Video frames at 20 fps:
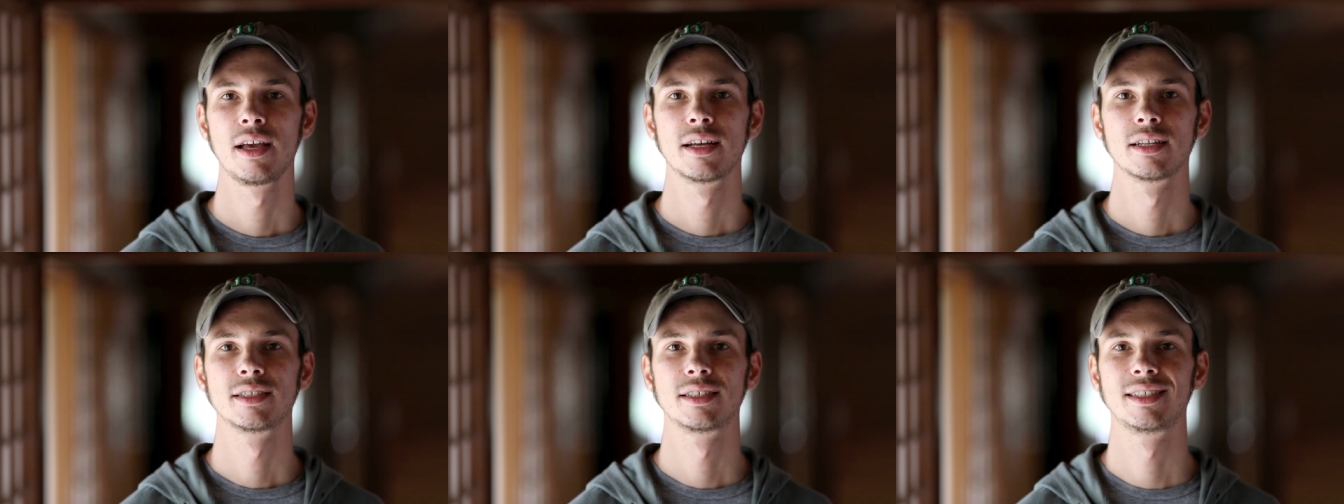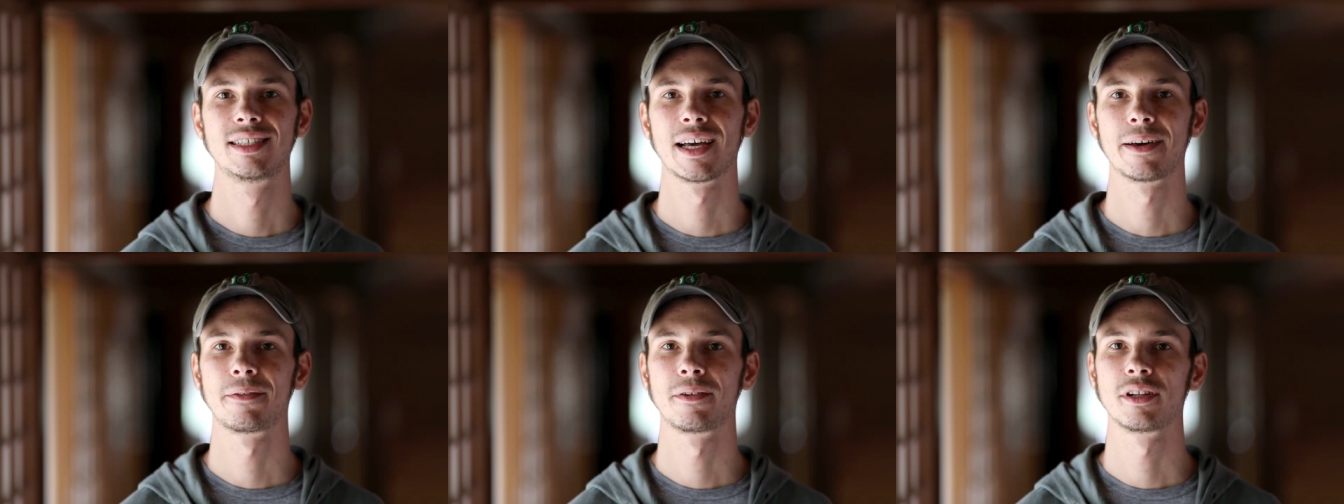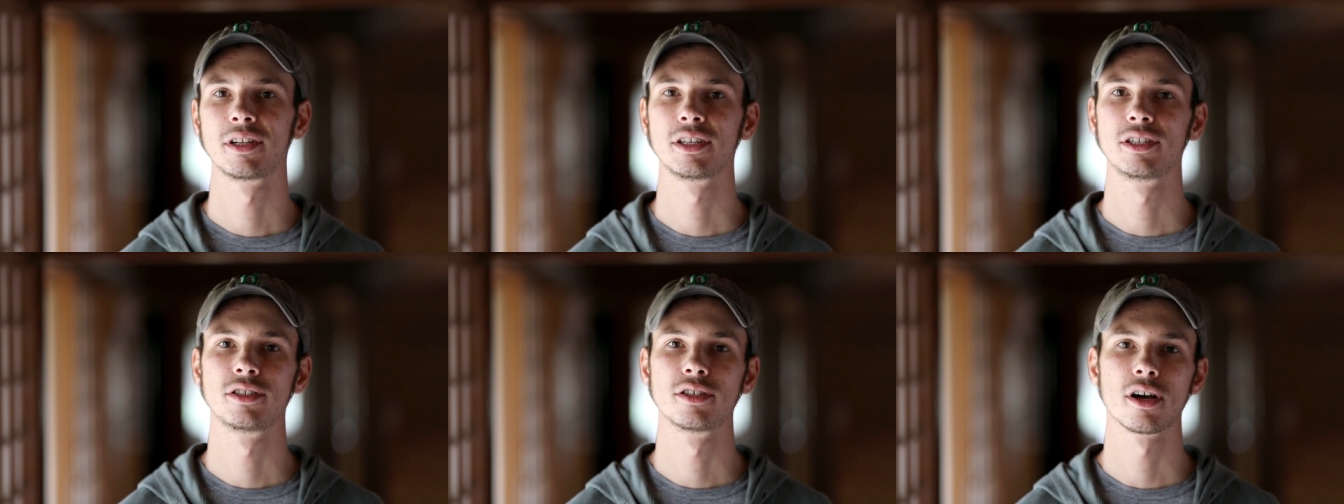It's
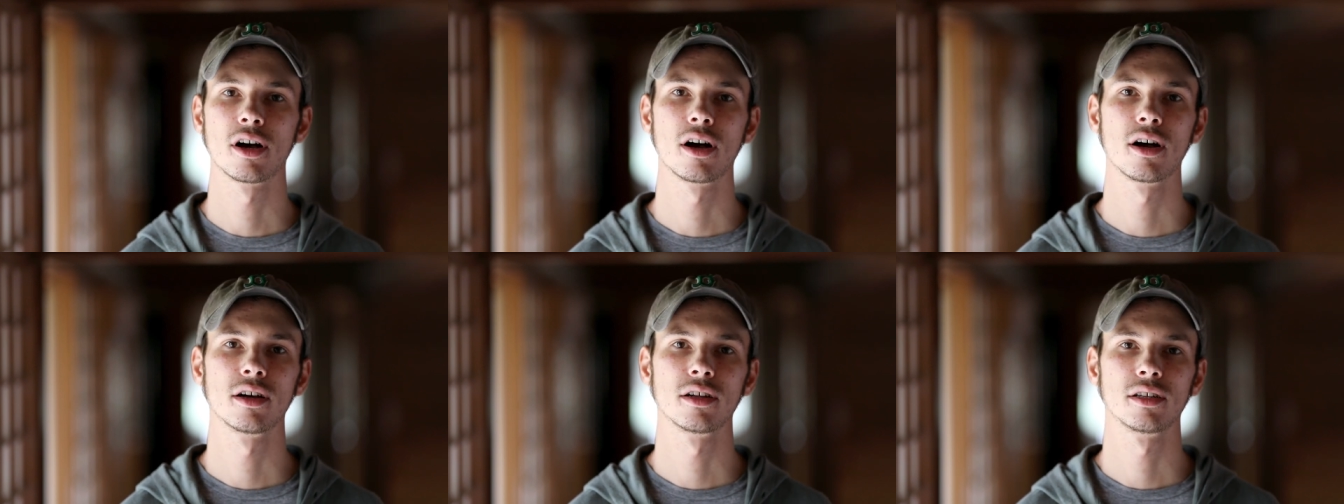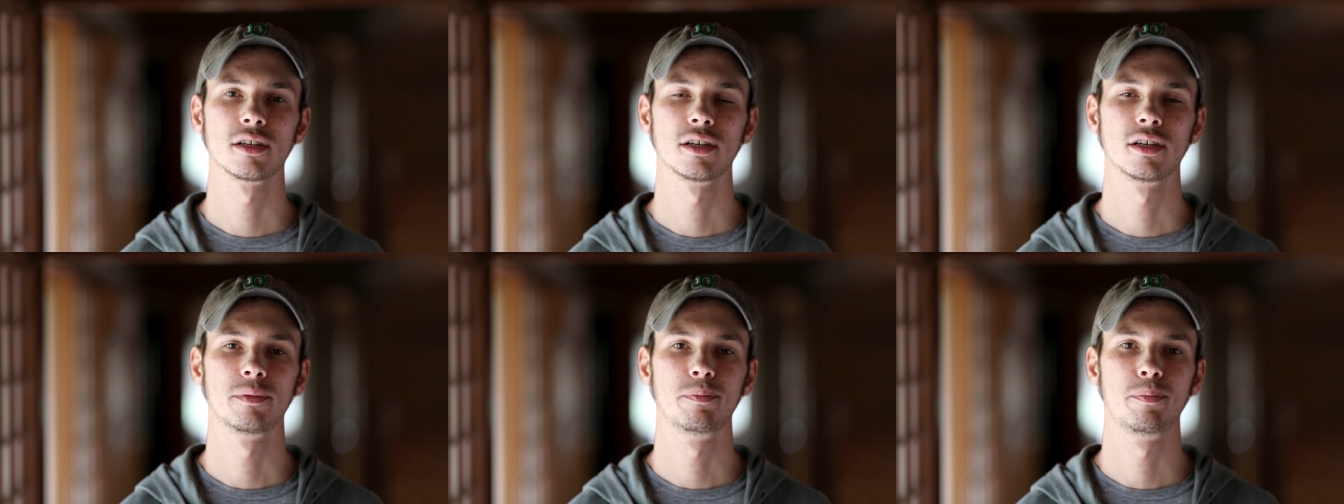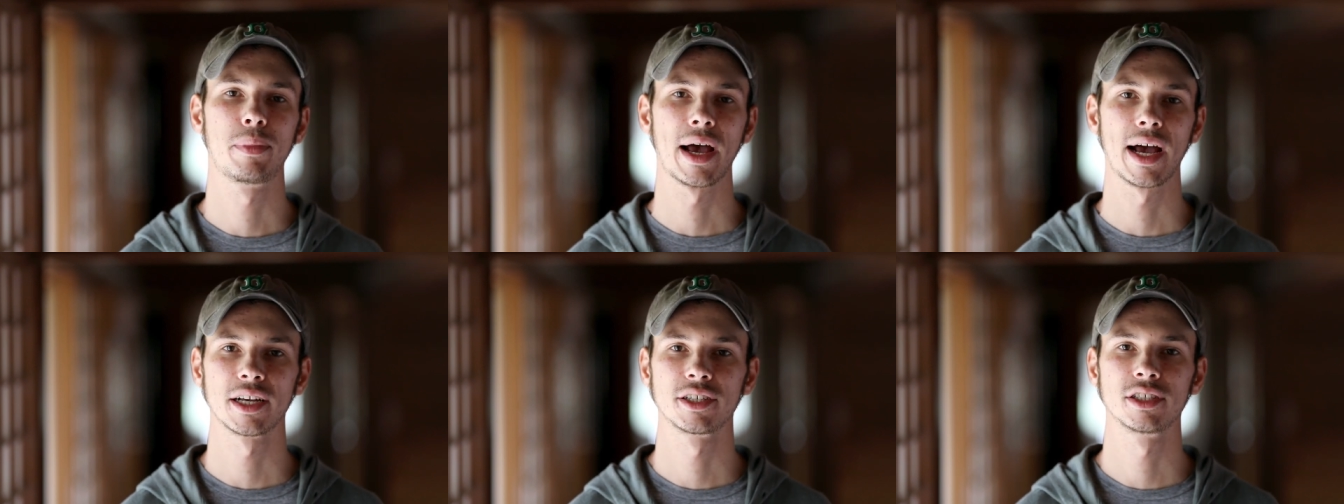definitely not a
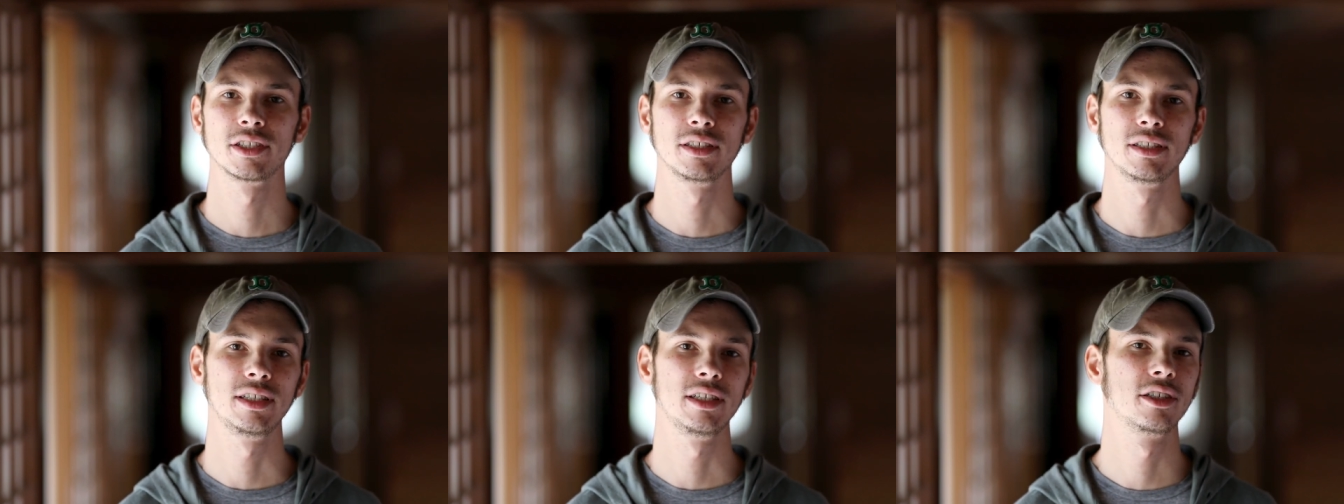bashing